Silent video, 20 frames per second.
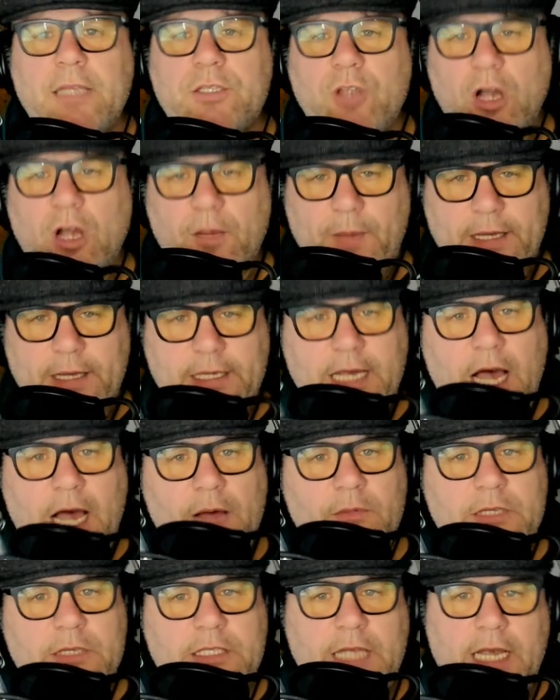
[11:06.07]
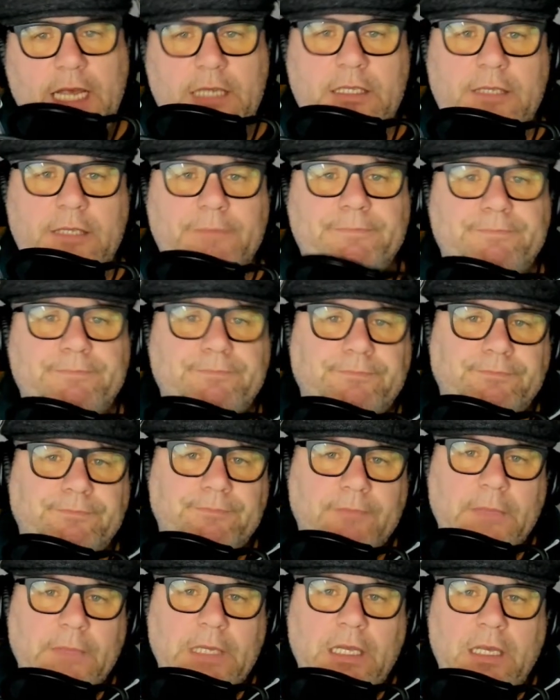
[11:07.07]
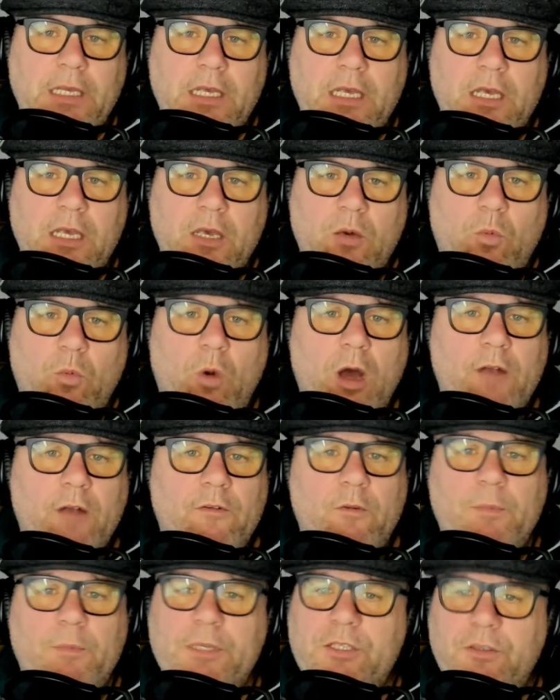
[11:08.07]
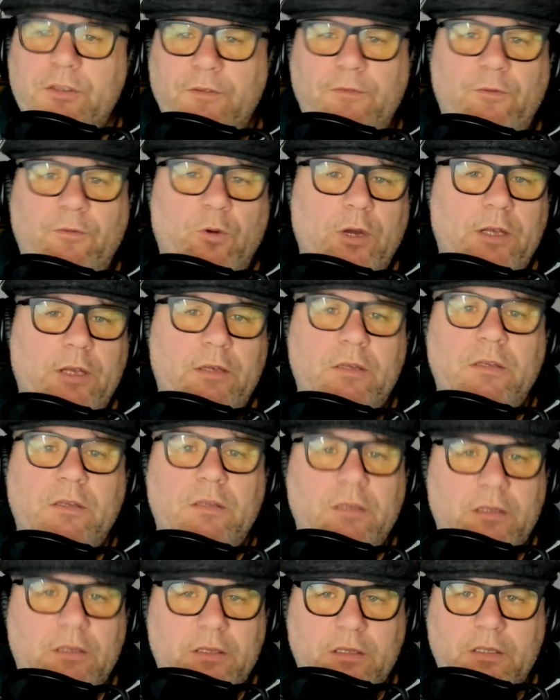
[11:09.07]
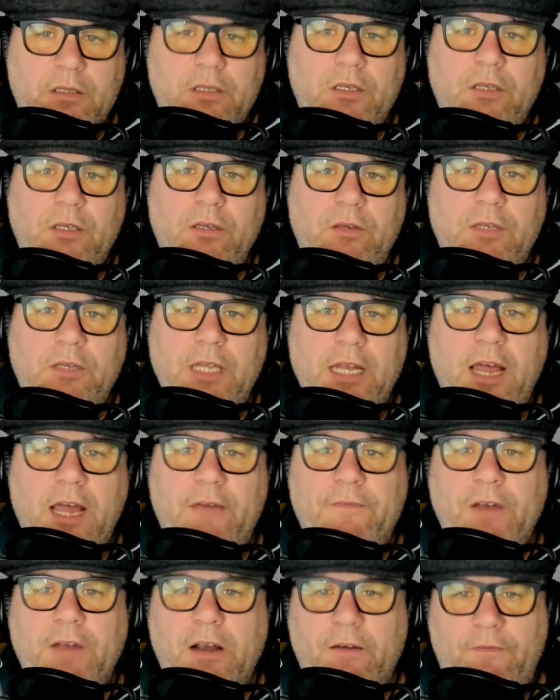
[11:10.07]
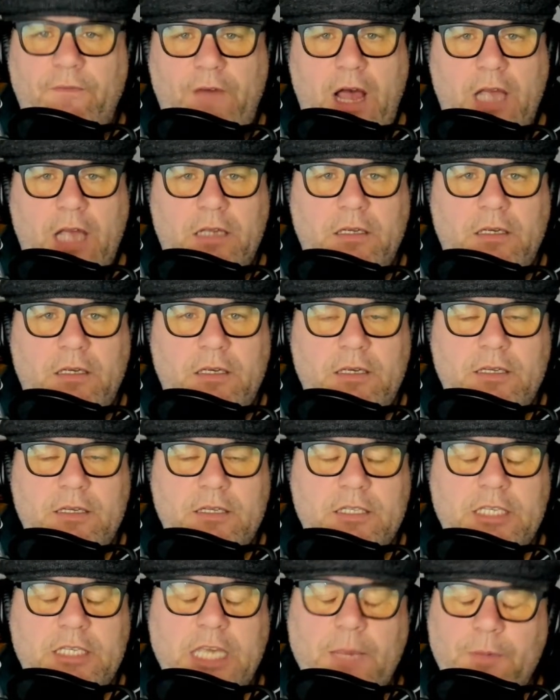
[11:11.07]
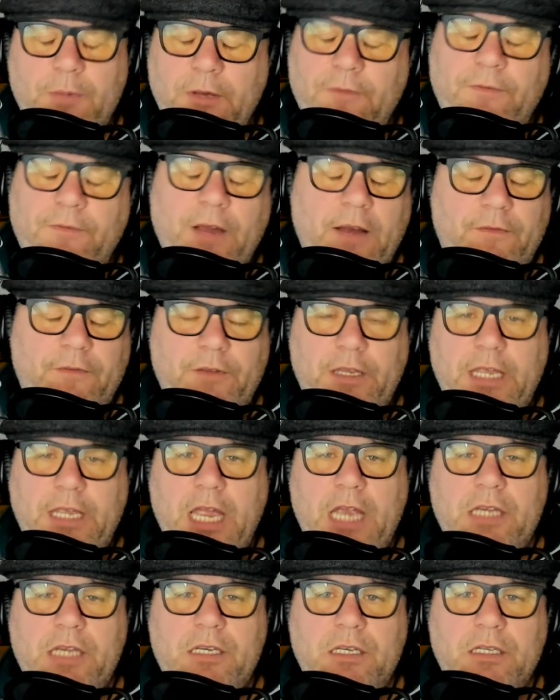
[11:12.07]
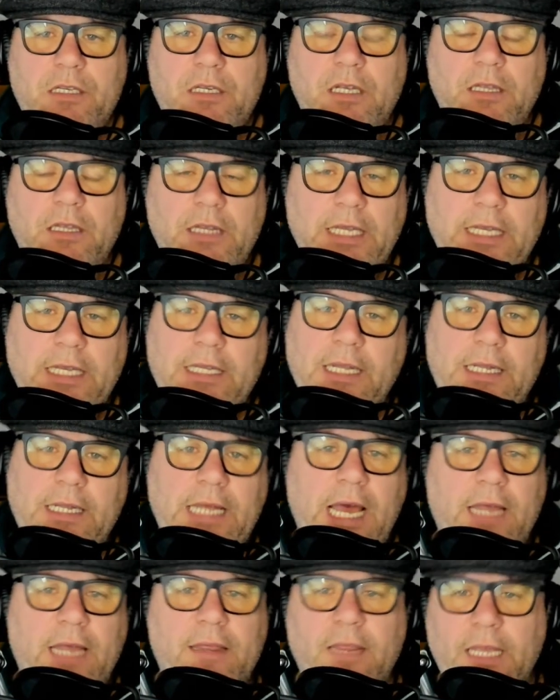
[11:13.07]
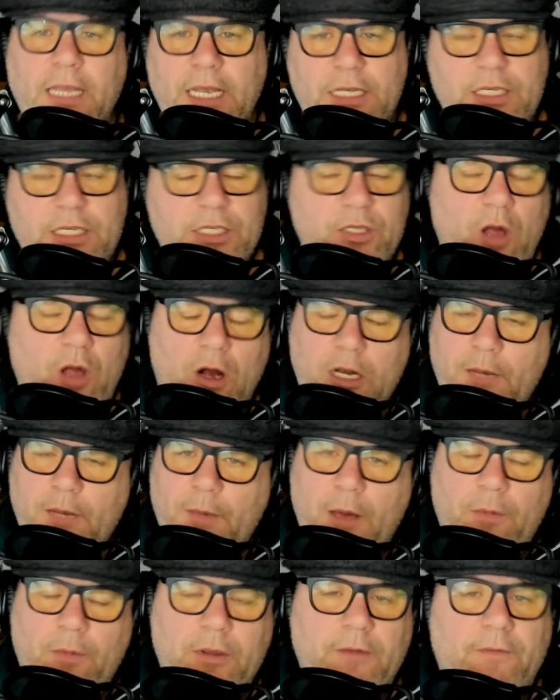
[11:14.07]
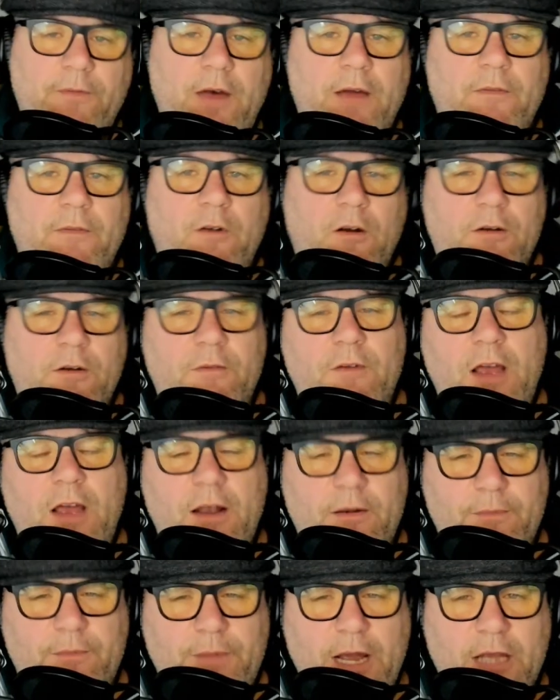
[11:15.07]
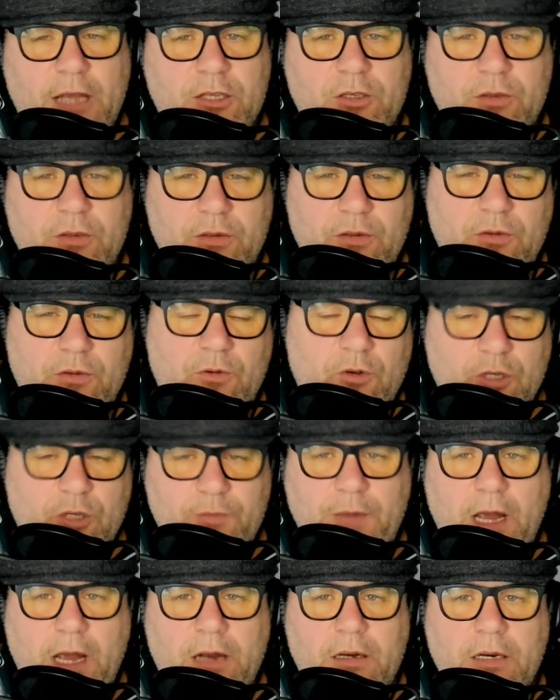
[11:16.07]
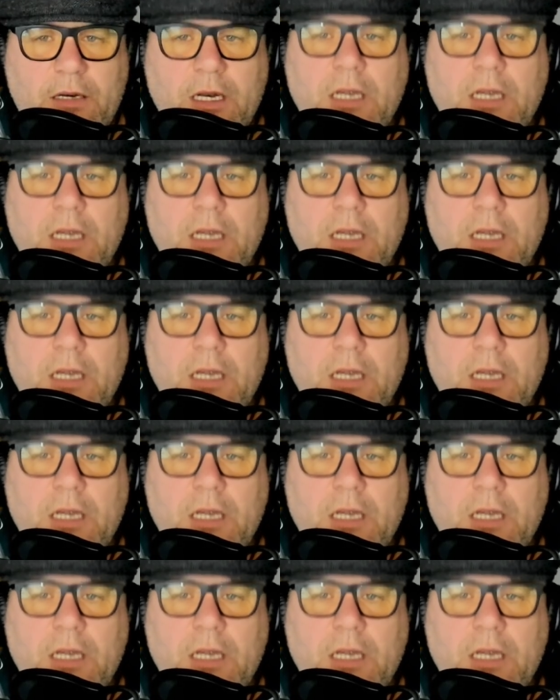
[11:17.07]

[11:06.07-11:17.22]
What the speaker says: talk about the common mistakes. One of them is you did not verify. Skipping verification can lead to death, like I just talked about with the 500 horsepower.